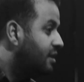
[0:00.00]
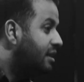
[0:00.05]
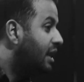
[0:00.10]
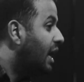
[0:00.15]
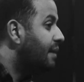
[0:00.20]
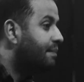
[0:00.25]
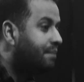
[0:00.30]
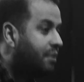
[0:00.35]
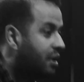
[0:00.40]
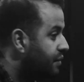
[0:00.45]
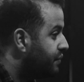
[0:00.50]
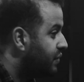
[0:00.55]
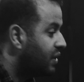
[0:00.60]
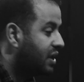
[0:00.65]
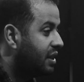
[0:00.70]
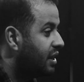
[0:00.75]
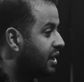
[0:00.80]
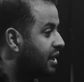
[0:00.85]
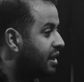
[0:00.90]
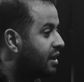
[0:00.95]
not
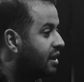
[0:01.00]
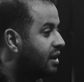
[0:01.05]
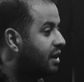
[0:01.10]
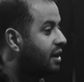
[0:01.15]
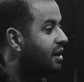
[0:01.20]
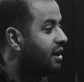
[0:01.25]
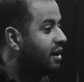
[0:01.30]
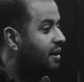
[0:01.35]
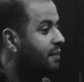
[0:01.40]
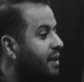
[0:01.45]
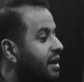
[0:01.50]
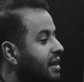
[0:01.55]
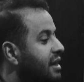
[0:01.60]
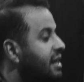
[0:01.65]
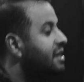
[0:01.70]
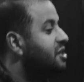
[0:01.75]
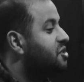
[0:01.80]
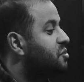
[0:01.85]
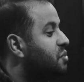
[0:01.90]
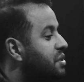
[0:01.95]
perfectly, but at
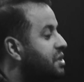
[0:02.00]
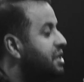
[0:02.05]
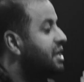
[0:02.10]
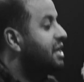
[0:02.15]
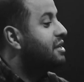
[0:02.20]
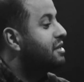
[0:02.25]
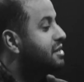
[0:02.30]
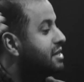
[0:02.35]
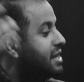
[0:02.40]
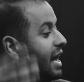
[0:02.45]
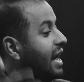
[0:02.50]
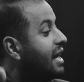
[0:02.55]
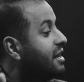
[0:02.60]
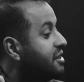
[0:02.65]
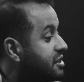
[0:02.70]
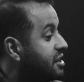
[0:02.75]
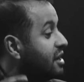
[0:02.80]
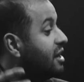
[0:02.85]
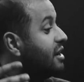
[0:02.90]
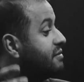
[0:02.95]
least with the
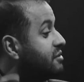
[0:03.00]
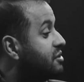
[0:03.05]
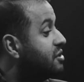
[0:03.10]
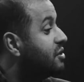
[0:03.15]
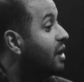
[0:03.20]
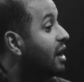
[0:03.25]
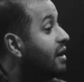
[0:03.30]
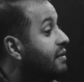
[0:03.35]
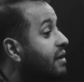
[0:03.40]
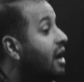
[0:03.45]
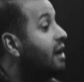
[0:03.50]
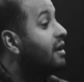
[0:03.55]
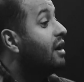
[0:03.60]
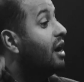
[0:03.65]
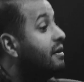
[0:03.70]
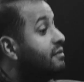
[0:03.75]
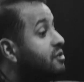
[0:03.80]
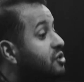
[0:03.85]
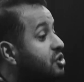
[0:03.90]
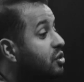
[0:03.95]
intent of
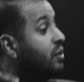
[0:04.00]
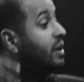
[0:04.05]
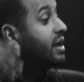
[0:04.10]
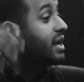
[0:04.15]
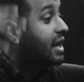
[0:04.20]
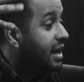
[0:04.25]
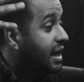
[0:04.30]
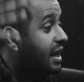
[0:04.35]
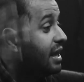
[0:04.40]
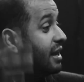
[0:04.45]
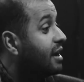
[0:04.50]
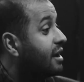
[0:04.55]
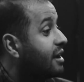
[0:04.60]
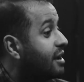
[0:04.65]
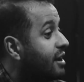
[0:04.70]
doing it in a